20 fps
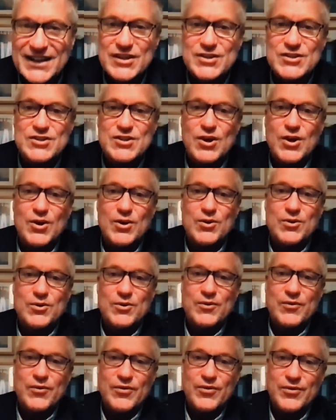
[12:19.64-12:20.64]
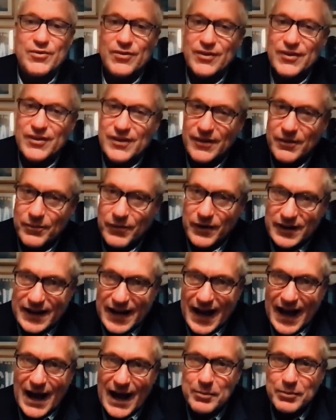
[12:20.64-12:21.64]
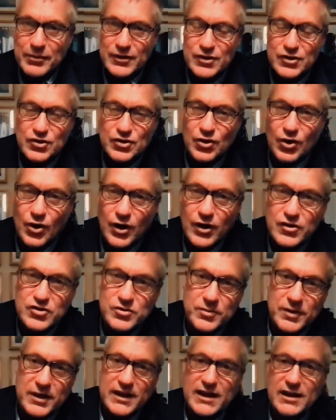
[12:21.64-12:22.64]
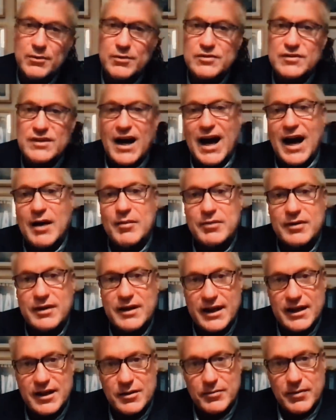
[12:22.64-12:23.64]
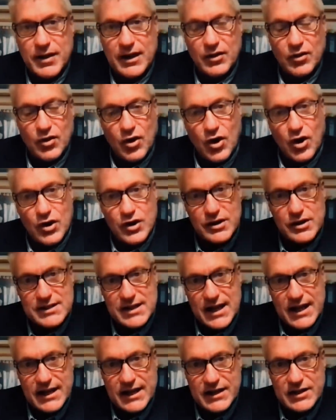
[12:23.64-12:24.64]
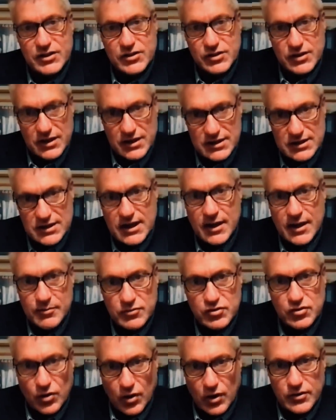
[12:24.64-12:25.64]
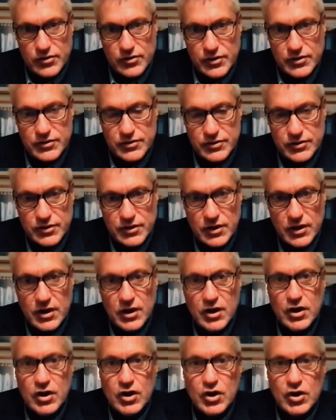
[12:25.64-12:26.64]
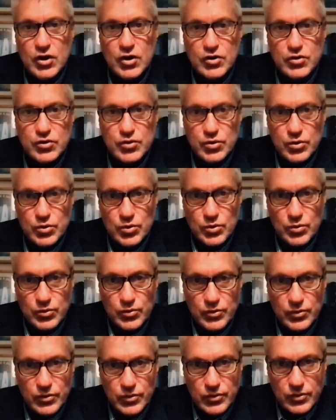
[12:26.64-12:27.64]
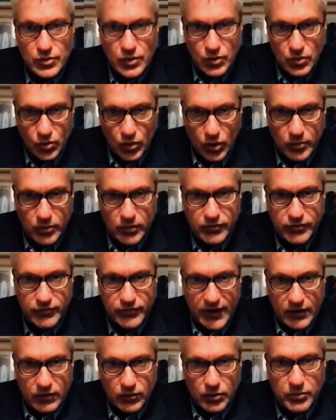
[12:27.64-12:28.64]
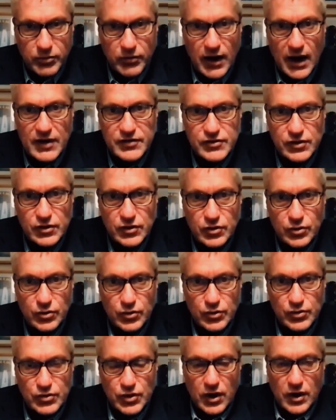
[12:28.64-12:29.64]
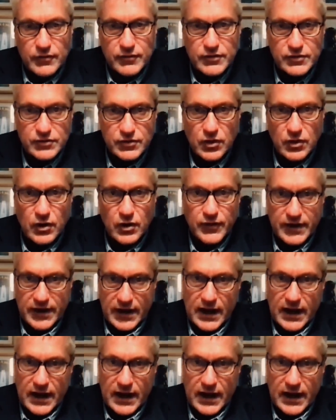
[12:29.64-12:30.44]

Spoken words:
So when Kaplan charged me, he was obligated by law to take his contempt charges to the normal federal prosecutor's office called the